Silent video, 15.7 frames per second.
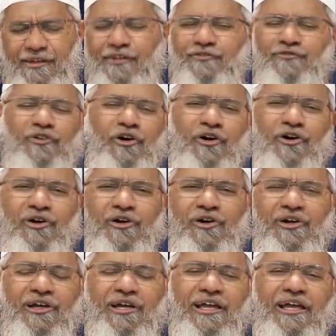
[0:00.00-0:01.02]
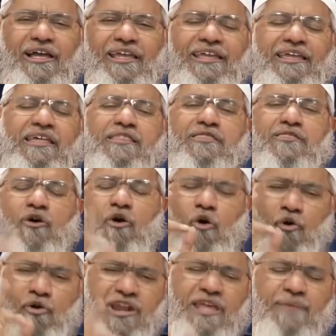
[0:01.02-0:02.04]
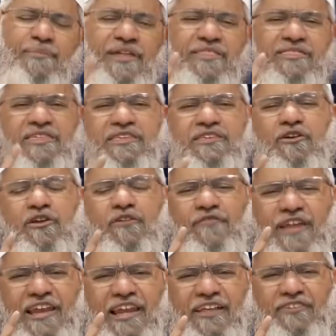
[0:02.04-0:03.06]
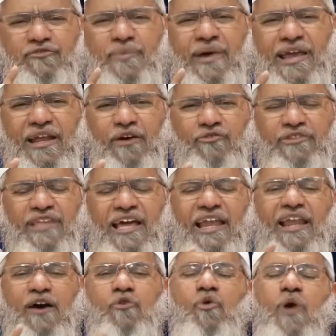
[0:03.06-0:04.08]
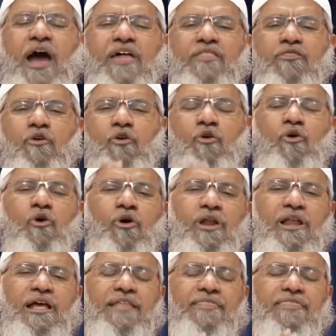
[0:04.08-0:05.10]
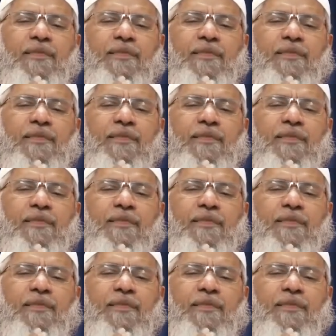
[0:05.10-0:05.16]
So, he is the only messenger of Allah subhanahu wa ta'ala who as a whole,